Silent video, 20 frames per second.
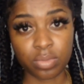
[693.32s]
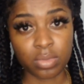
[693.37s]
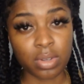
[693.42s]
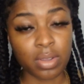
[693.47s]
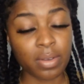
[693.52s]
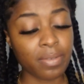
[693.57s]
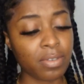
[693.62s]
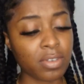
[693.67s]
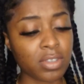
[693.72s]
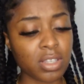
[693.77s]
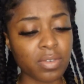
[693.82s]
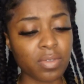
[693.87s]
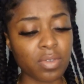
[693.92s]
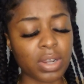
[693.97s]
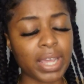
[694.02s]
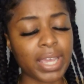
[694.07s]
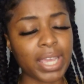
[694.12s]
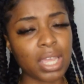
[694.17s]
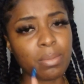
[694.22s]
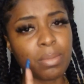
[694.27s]
First of all,
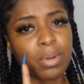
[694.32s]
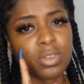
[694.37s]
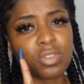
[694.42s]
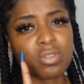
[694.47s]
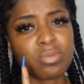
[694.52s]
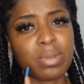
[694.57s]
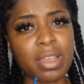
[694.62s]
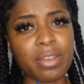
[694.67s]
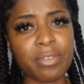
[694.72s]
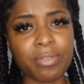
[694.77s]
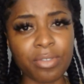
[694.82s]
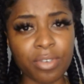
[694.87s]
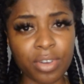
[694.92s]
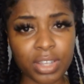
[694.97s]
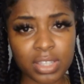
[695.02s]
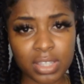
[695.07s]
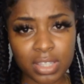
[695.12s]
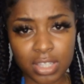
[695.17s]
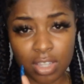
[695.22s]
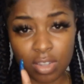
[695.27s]
I came out with my
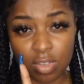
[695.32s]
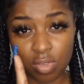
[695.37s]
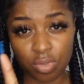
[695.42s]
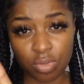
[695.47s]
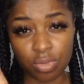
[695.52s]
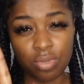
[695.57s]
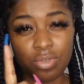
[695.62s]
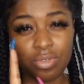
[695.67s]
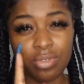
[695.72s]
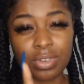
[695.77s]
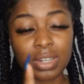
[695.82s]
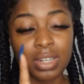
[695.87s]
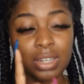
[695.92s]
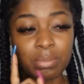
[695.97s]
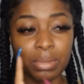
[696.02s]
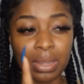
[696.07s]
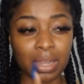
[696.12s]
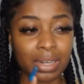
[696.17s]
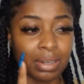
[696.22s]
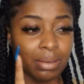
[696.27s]
friends and you're
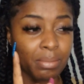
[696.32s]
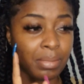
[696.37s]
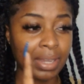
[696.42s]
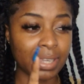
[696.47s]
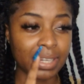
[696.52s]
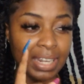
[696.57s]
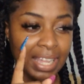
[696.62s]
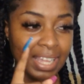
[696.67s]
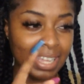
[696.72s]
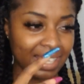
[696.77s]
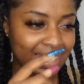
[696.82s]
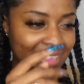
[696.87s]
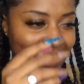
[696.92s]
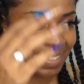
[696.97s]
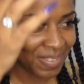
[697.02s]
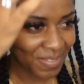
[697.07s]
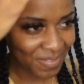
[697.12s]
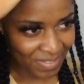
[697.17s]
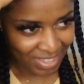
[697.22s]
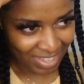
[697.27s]
ruining my night.
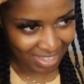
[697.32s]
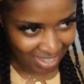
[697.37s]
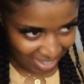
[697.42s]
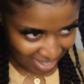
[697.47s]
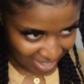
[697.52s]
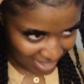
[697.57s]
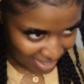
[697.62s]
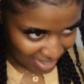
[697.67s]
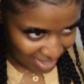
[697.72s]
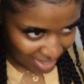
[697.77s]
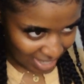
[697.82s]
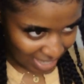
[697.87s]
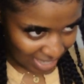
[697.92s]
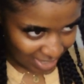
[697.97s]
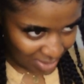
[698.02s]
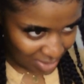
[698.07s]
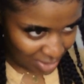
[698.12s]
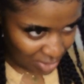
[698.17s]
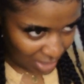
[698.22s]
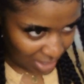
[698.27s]
You're like
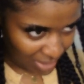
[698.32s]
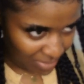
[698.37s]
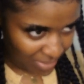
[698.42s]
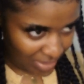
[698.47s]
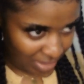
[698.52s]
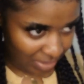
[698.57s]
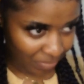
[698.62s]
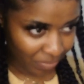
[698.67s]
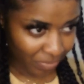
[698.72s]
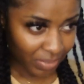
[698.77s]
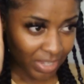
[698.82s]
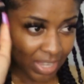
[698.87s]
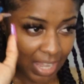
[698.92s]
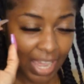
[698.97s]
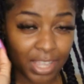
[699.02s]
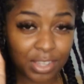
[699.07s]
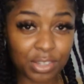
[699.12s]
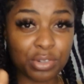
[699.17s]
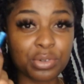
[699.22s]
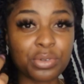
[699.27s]
so trifling.
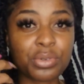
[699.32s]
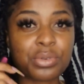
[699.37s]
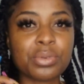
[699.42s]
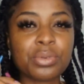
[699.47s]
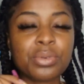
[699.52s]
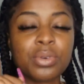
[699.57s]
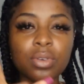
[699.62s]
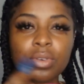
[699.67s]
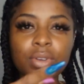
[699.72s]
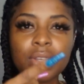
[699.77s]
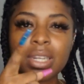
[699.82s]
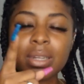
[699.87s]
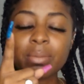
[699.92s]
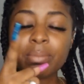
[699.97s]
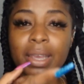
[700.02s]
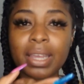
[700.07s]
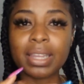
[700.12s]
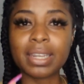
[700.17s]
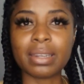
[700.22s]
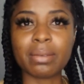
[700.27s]
And you're ruining
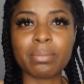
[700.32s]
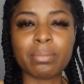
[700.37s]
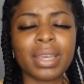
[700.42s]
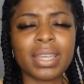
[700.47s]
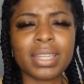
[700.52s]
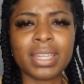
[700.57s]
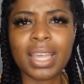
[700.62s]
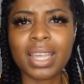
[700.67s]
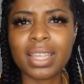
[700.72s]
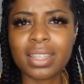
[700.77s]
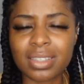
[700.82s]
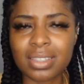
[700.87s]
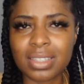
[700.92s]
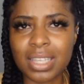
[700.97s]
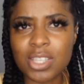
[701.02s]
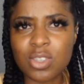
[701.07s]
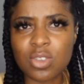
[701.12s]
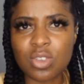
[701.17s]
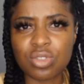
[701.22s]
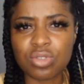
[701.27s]
my night.
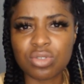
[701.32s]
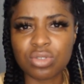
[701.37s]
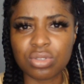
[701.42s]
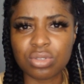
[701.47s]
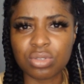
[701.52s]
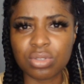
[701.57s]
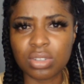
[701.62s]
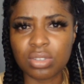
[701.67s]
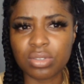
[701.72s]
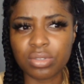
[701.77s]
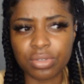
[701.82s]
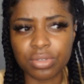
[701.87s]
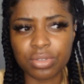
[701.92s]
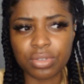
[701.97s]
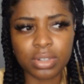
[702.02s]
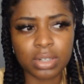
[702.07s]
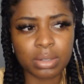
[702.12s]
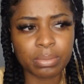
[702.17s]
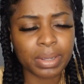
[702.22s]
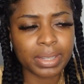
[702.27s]
That's what you're doing. You're
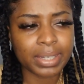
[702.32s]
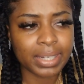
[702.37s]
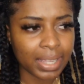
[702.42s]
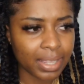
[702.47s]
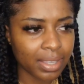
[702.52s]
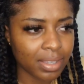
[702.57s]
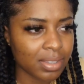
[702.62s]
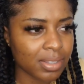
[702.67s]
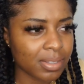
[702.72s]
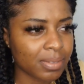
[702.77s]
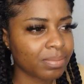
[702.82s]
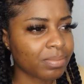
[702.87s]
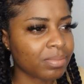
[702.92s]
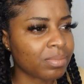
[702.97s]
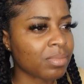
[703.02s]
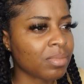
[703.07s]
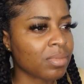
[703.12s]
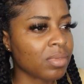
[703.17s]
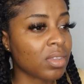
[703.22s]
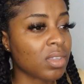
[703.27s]
ruining my night.
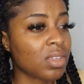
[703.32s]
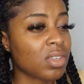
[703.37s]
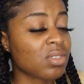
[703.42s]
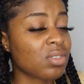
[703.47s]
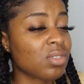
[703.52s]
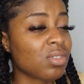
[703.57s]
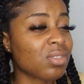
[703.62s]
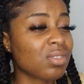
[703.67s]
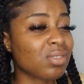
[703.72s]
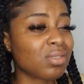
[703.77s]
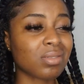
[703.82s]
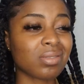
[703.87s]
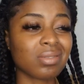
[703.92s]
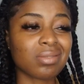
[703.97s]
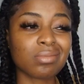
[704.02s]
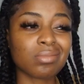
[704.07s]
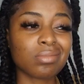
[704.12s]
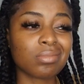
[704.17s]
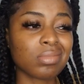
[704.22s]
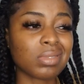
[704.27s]
So
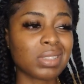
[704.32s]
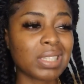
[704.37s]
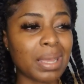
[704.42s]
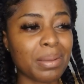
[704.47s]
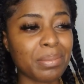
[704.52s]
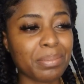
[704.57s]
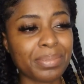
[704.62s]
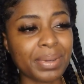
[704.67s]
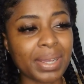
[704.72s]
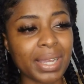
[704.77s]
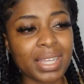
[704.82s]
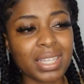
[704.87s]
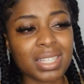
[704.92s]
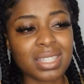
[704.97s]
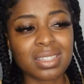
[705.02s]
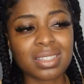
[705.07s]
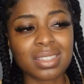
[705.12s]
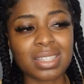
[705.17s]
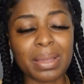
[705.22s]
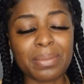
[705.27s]
time
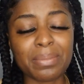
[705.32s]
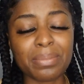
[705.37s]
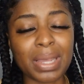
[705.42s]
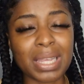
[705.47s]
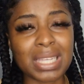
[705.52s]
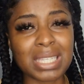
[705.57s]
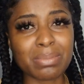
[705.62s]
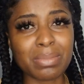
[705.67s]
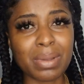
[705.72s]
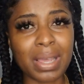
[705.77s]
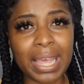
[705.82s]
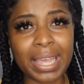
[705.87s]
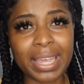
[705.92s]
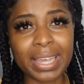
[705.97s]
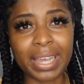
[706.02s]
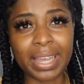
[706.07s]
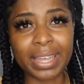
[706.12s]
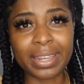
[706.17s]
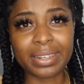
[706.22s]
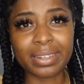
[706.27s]
passed by,
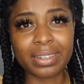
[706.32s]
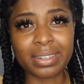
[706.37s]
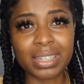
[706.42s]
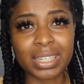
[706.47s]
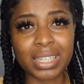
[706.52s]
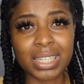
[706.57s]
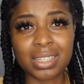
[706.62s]
and